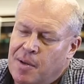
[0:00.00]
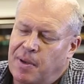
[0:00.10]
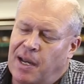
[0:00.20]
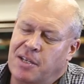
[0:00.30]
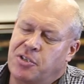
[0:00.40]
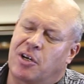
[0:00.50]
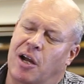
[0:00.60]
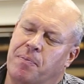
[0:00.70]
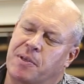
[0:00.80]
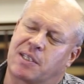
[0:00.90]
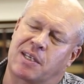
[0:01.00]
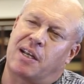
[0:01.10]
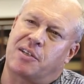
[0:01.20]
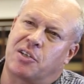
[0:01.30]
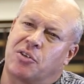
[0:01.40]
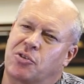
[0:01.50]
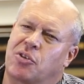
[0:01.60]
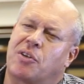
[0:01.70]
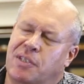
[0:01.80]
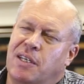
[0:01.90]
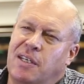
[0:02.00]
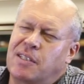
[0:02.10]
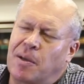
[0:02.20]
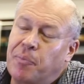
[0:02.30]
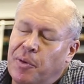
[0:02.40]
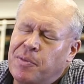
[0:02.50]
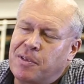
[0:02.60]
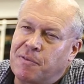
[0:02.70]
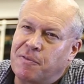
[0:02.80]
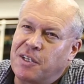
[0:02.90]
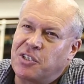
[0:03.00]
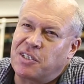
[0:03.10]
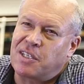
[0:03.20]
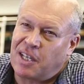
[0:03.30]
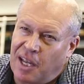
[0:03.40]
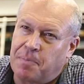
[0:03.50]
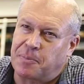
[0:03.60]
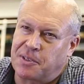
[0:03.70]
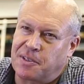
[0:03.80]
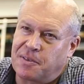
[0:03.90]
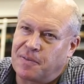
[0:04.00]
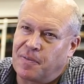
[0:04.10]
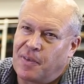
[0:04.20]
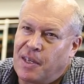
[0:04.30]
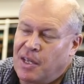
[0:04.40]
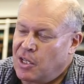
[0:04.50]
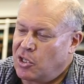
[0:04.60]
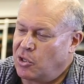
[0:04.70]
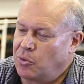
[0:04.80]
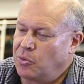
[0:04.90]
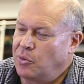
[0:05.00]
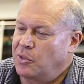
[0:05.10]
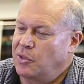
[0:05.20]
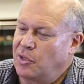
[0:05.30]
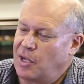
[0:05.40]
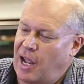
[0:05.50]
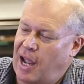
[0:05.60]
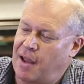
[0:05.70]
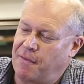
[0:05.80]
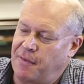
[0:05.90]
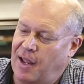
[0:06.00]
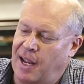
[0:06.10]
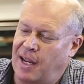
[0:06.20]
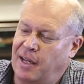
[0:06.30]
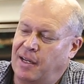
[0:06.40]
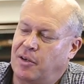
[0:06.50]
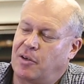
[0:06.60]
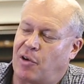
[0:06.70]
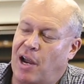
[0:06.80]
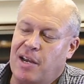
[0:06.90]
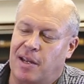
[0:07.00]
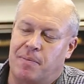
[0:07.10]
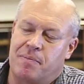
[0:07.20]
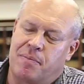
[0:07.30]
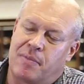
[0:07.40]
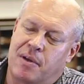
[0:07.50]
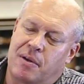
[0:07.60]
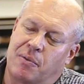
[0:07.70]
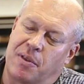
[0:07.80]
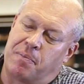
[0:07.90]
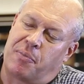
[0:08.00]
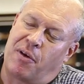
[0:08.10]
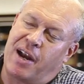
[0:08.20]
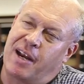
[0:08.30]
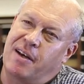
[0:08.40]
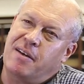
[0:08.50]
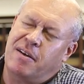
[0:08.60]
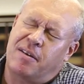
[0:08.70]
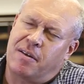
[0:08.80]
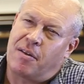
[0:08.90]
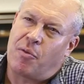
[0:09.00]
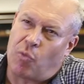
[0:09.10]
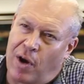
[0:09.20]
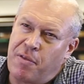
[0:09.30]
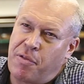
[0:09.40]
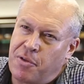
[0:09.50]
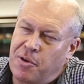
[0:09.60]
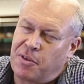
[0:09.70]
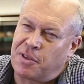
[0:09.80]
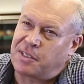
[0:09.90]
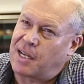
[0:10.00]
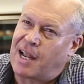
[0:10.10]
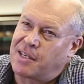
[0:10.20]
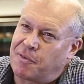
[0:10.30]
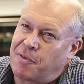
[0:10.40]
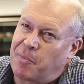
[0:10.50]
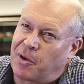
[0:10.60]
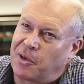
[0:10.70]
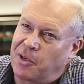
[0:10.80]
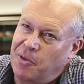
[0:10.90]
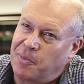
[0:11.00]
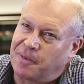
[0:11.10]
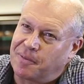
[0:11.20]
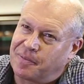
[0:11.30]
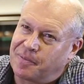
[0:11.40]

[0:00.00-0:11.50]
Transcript: But as you go up the skeleton, you start seeing some primitive features in the hips. You have a cranium with a brain one third the size of a modern human.